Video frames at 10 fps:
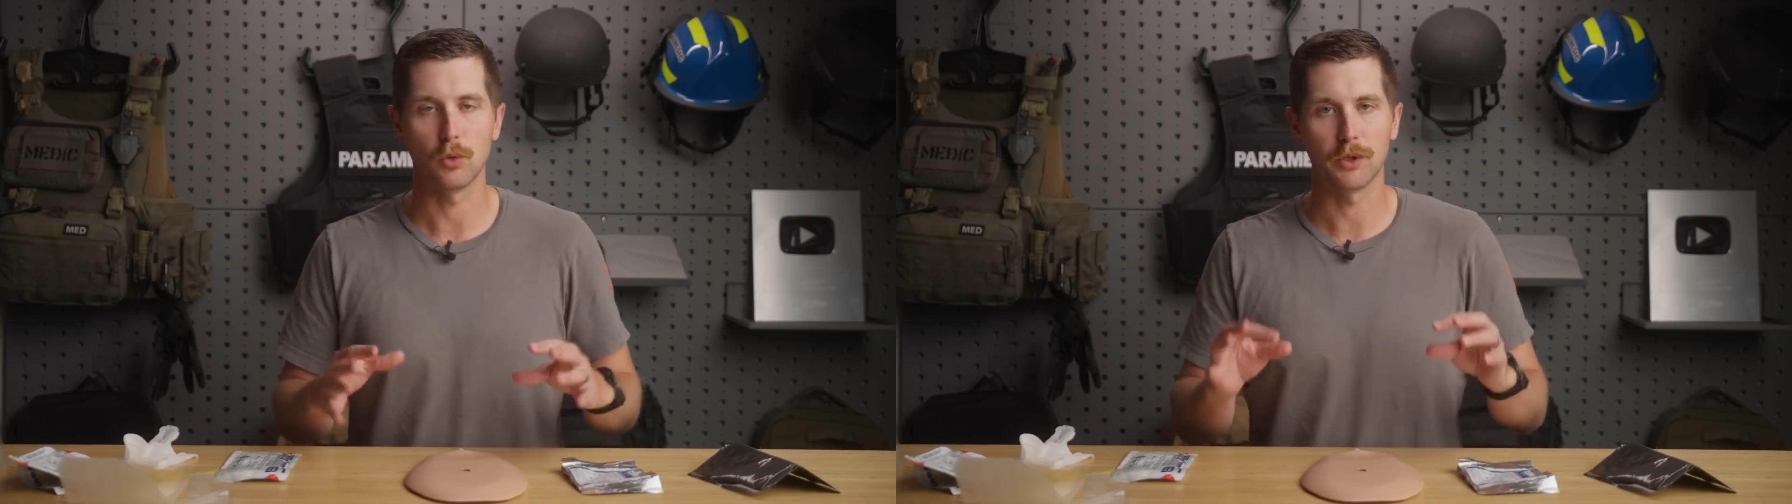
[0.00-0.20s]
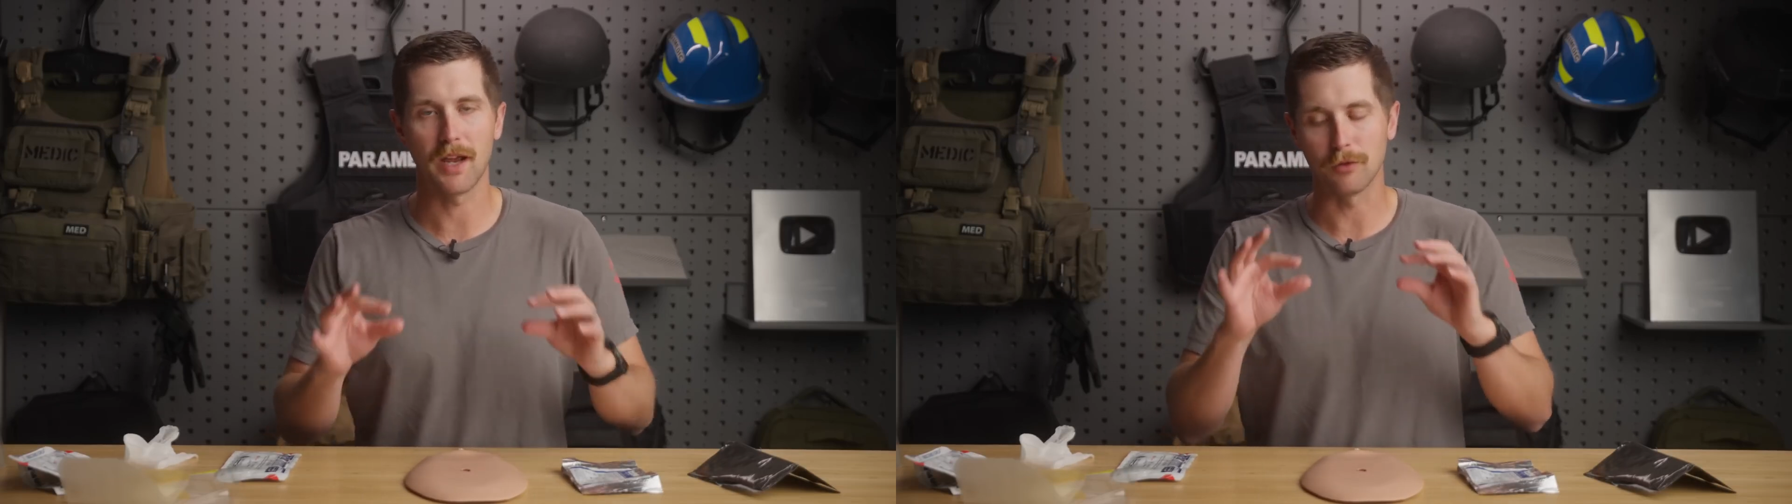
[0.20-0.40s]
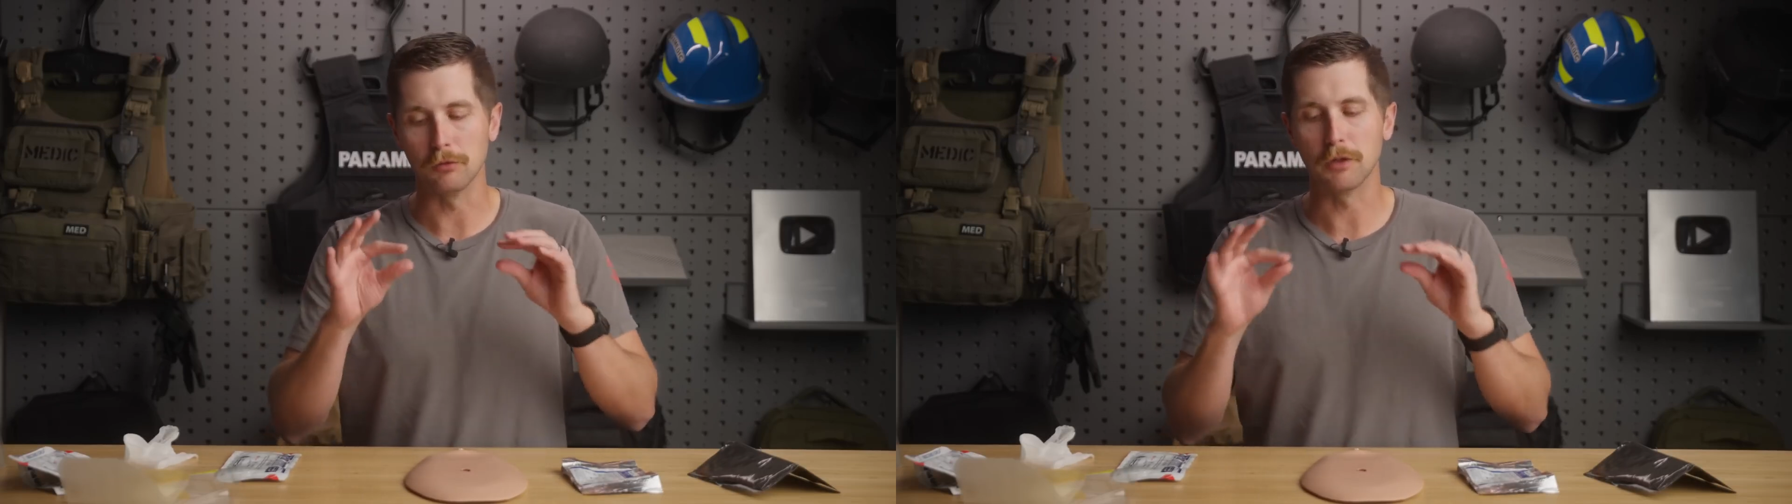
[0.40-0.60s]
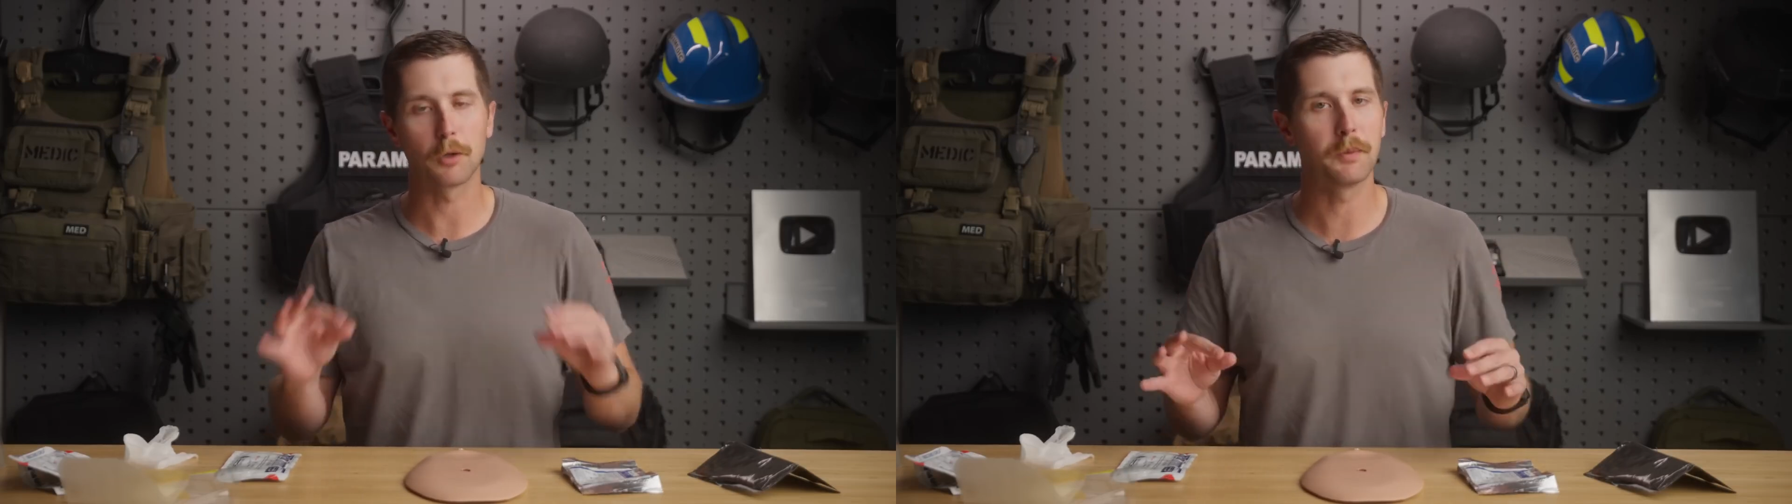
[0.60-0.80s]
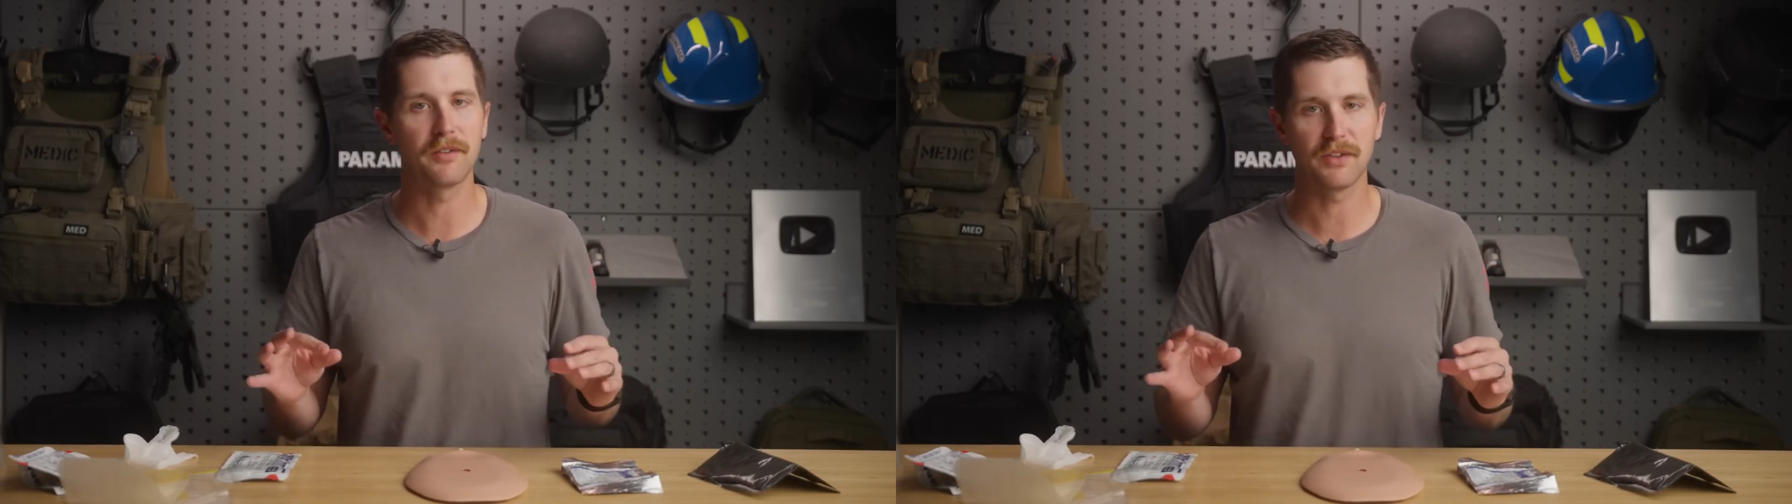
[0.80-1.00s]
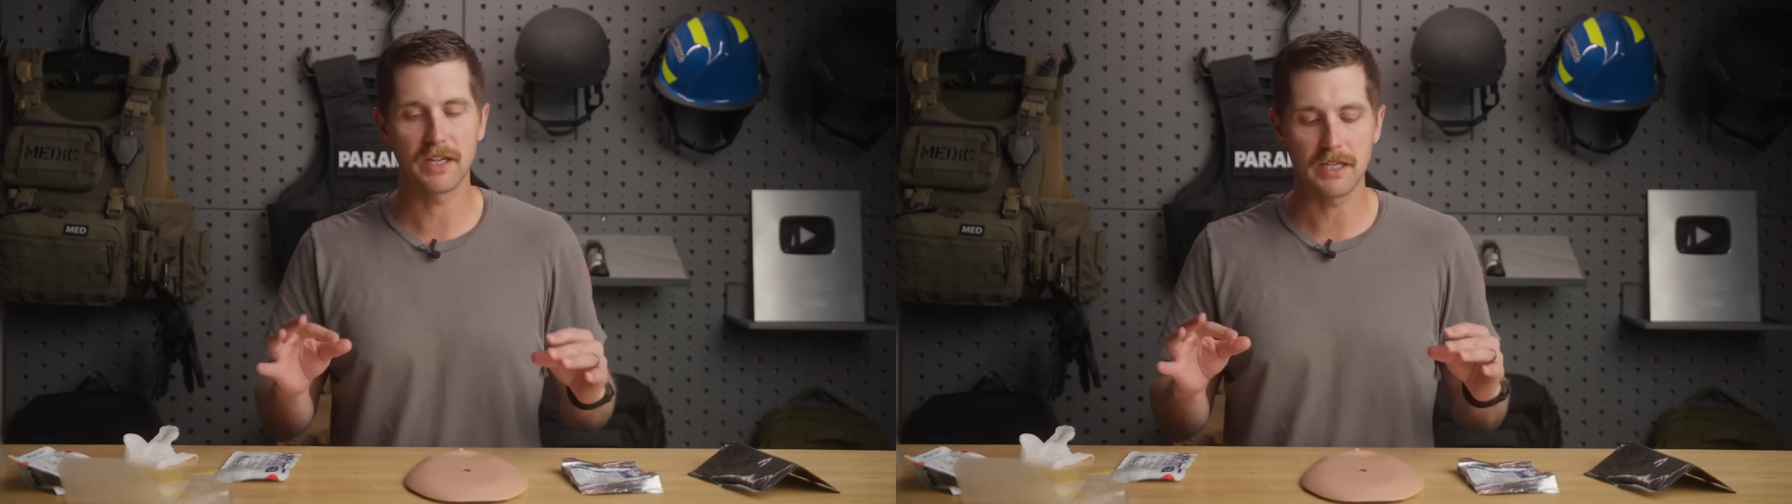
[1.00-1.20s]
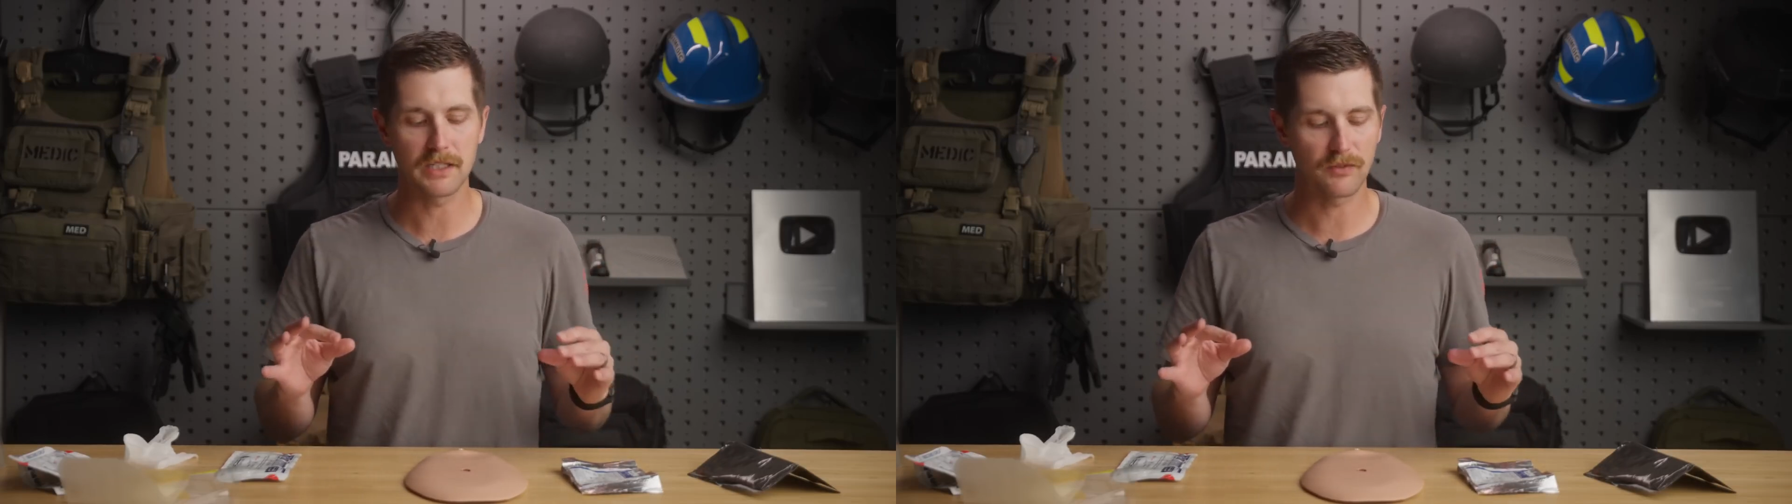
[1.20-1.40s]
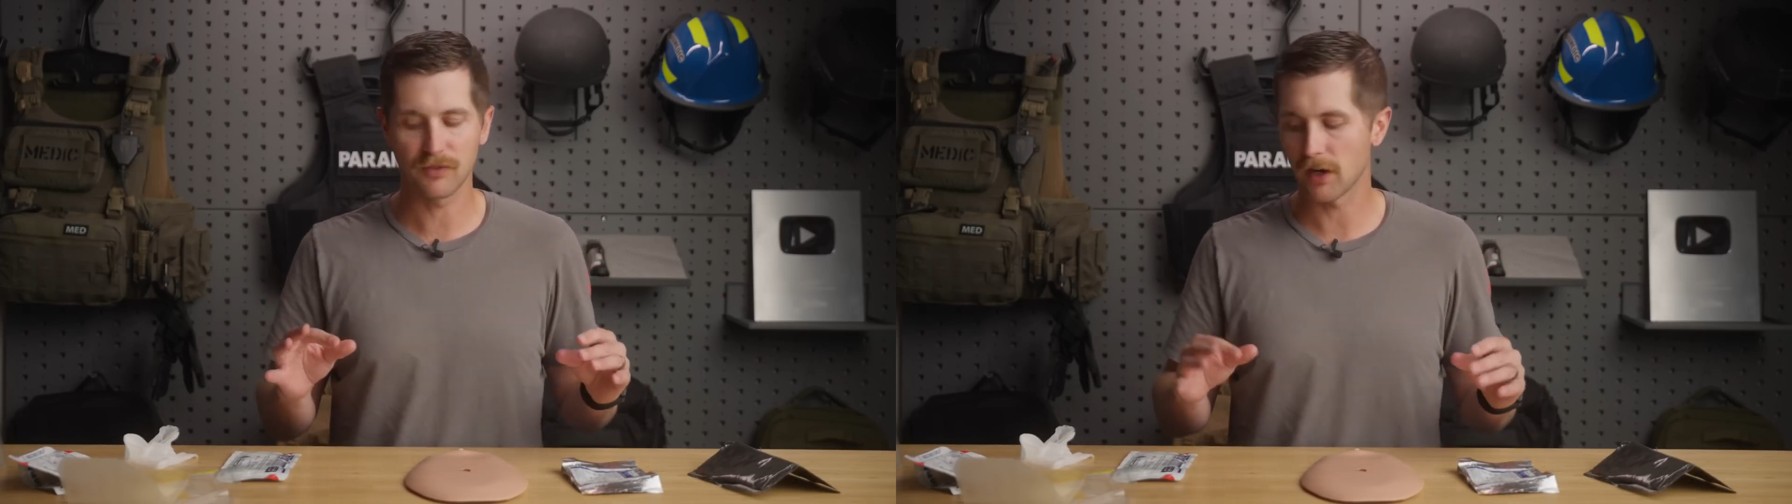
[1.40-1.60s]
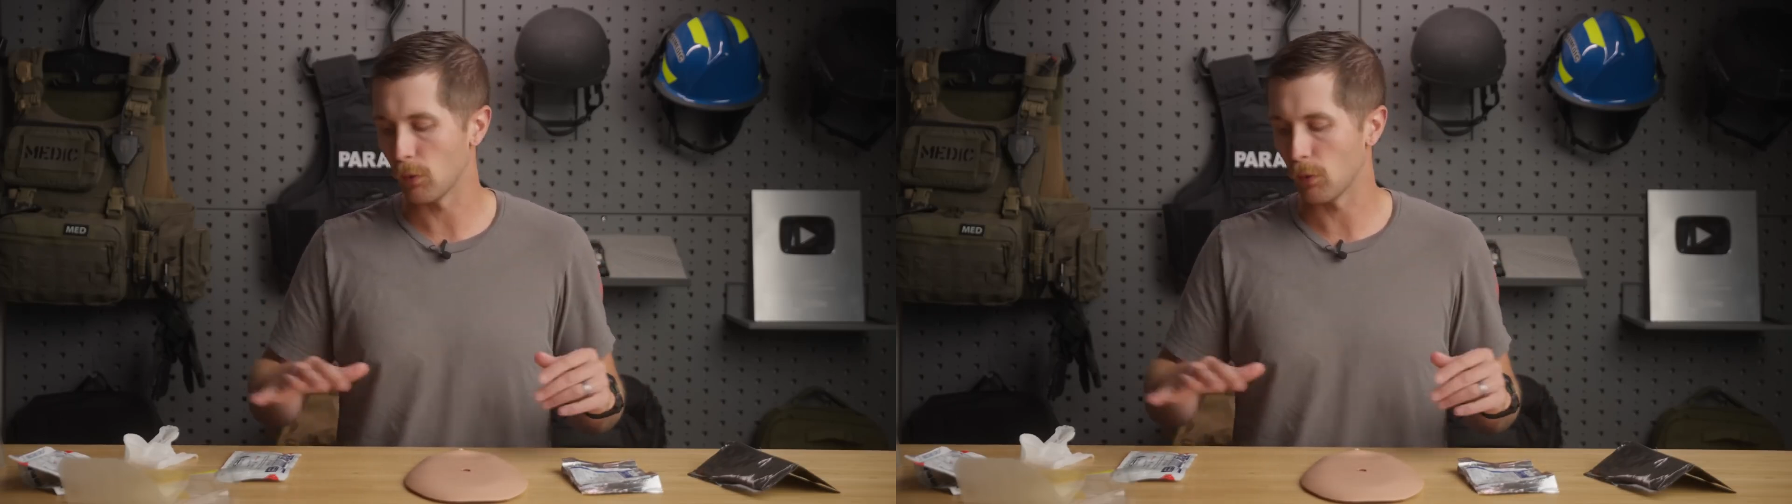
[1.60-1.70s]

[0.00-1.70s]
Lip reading: You only have a little bit of adhesive there,